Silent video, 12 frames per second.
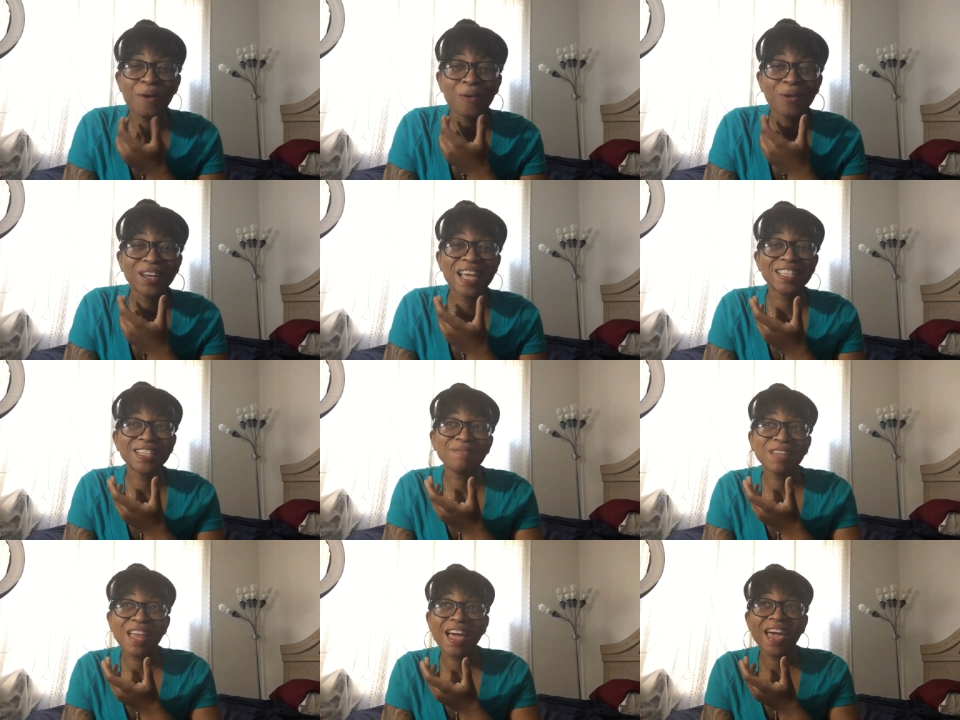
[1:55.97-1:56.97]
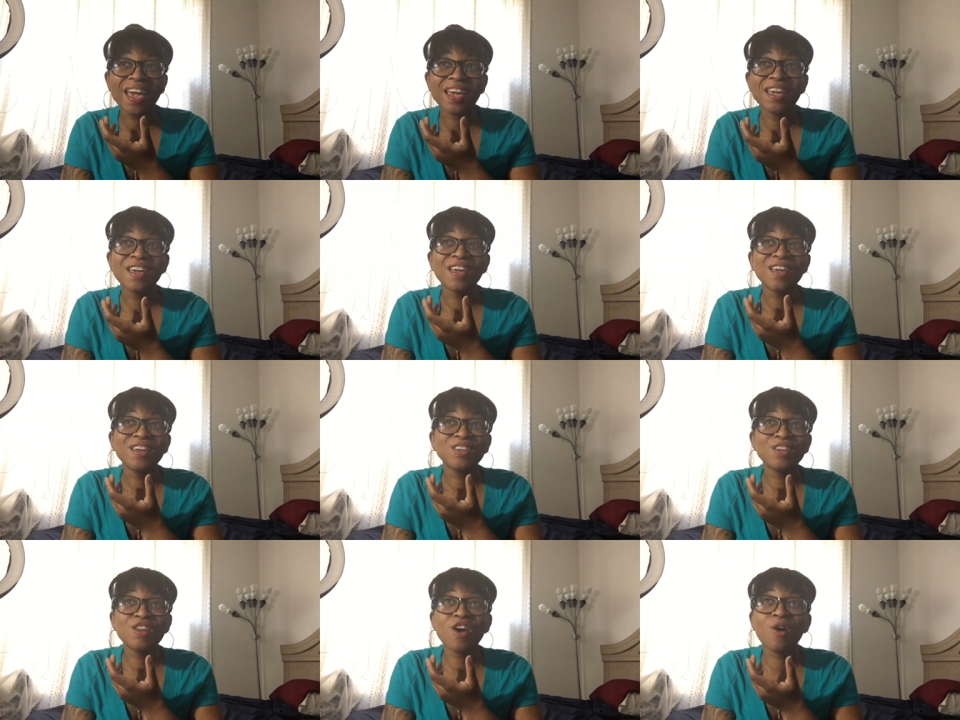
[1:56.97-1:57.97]
or like, she be like,
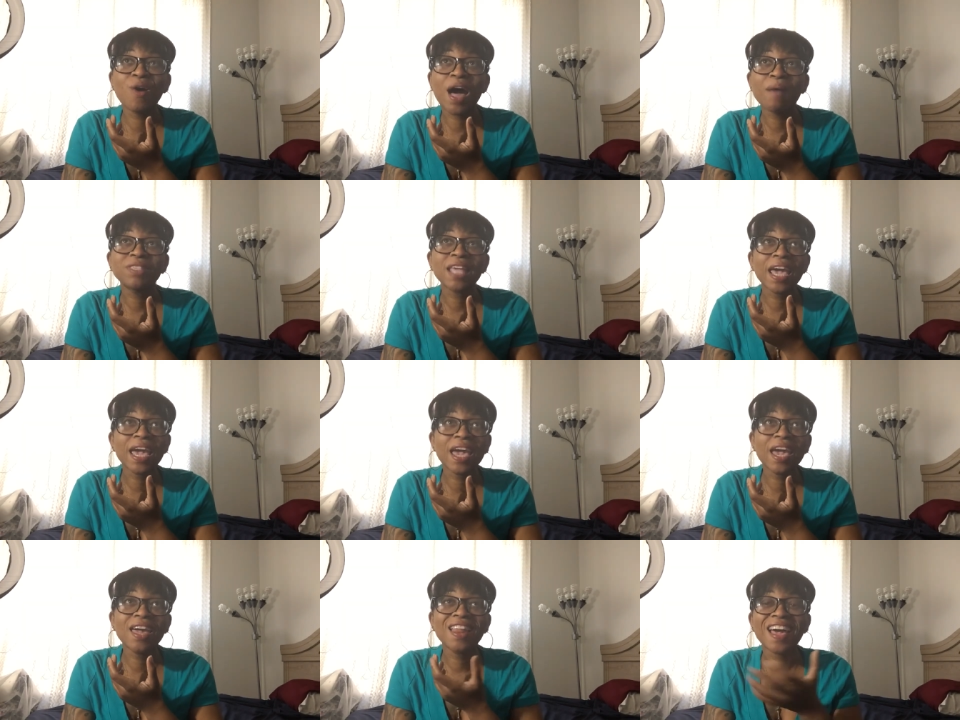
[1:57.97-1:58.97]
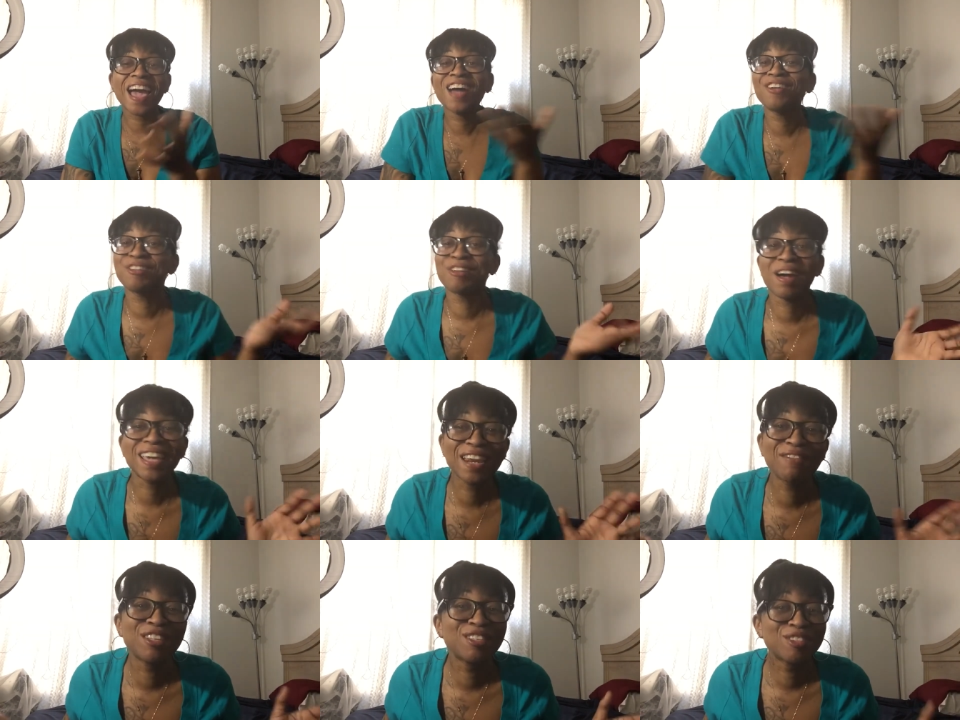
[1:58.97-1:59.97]
you know what I'm saying? I don't know, I
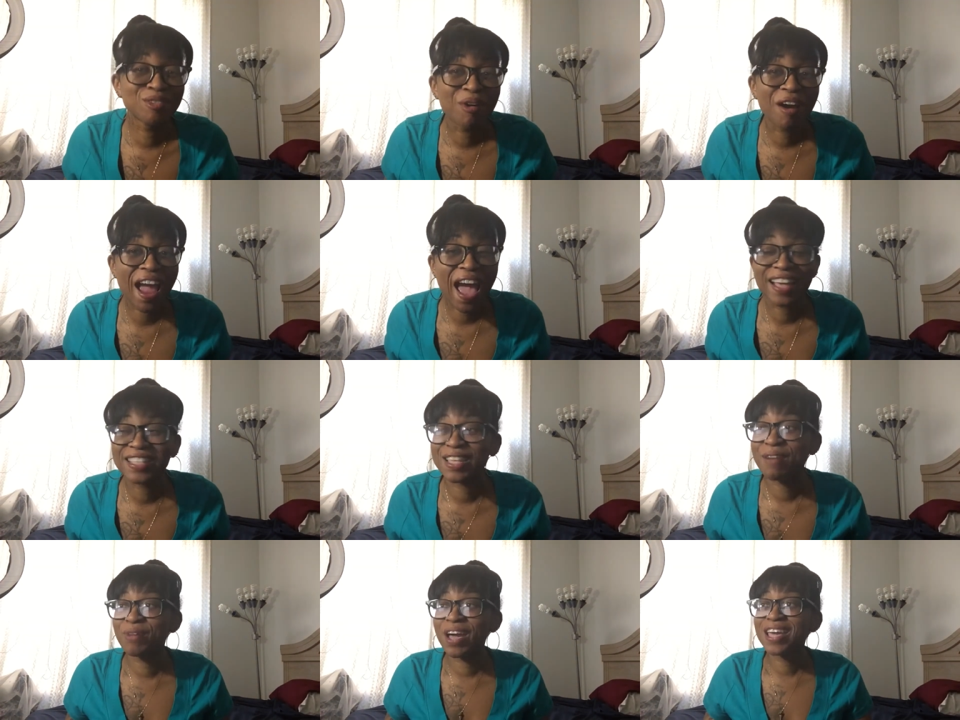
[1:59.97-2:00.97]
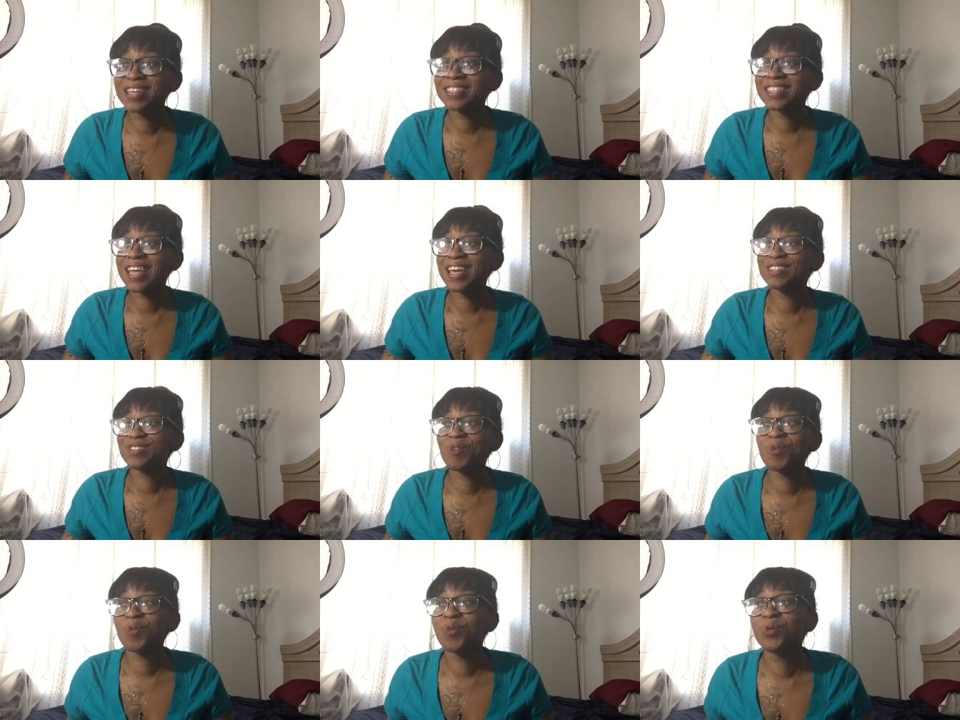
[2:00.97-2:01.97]
can't even do her accent, but it's like
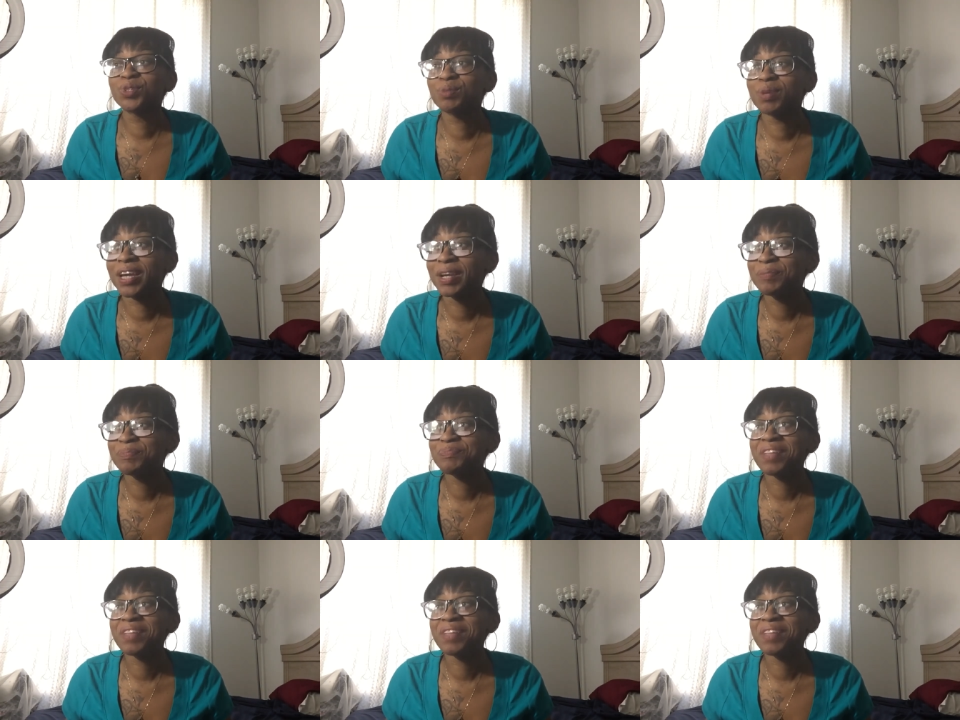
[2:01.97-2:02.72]
so cool to me.